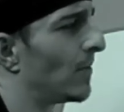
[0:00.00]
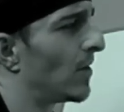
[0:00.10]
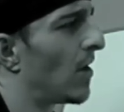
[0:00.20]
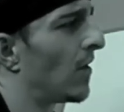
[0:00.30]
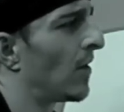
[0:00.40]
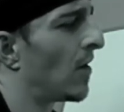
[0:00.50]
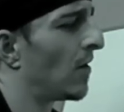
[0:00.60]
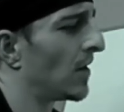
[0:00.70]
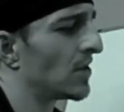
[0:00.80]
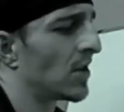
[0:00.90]
But all in all,
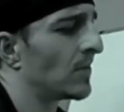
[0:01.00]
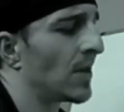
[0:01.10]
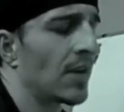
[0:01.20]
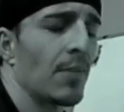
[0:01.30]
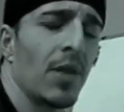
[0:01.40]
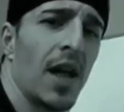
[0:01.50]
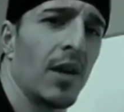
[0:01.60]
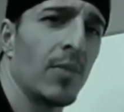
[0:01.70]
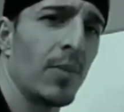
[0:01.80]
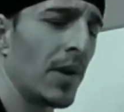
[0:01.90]
it just comes down to planning
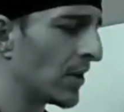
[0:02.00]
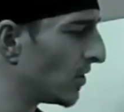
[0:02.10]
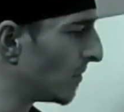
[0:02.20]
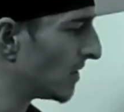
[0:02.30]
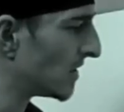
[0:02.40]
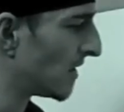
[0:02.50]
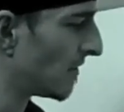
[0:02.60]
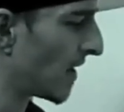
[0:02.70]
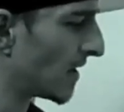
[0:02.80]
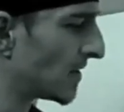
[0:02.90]
and preparing your meals in
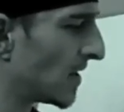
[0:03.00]
advance.